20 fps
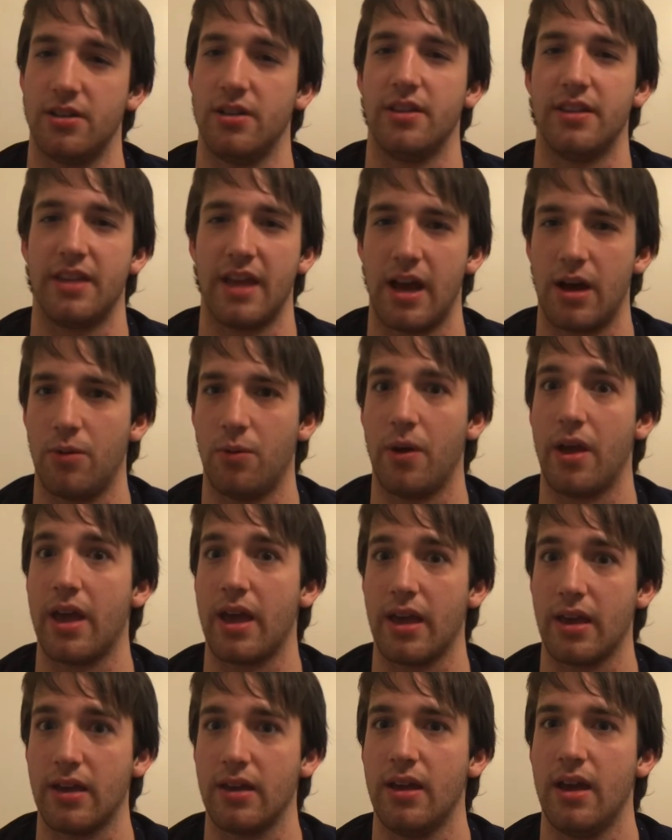That
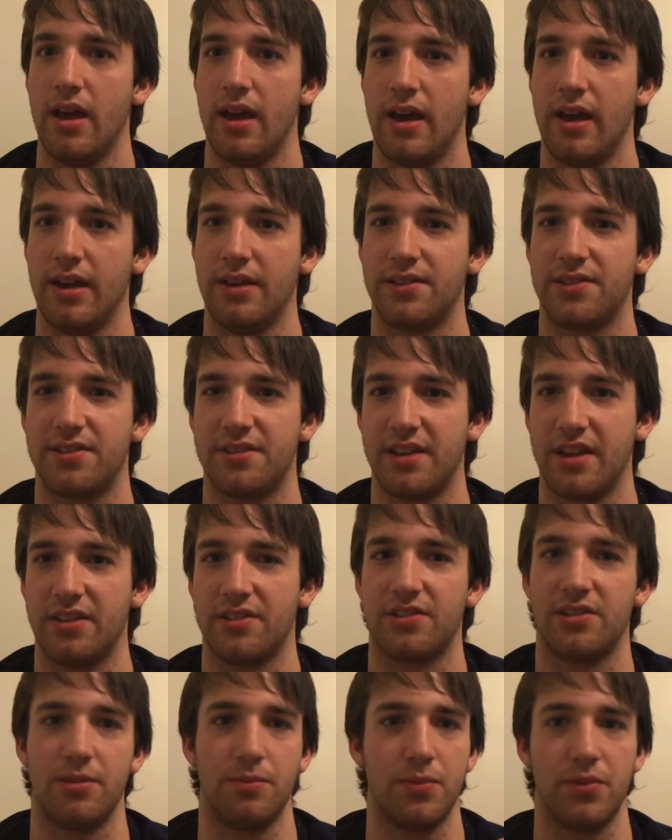way it stays
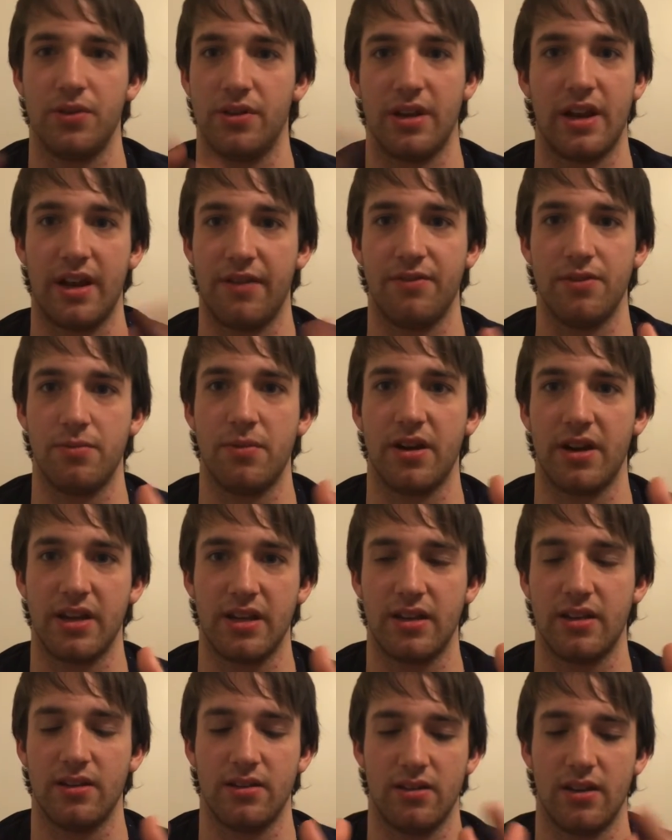simple and everybody
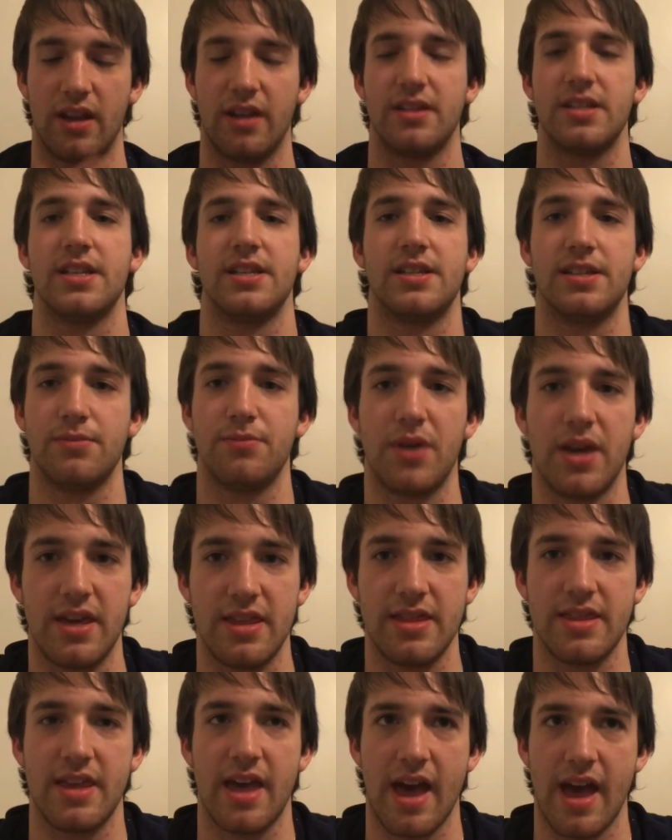can
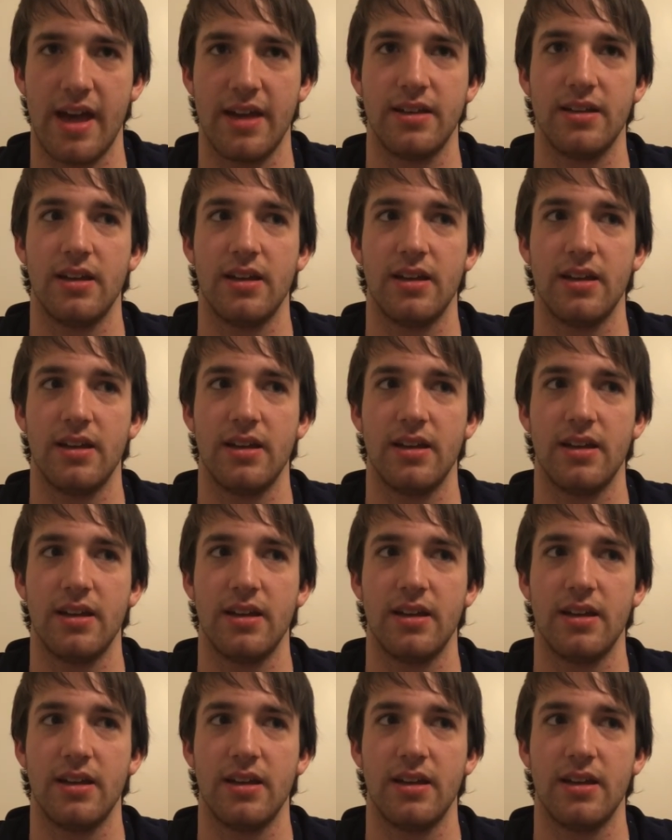anticipate that.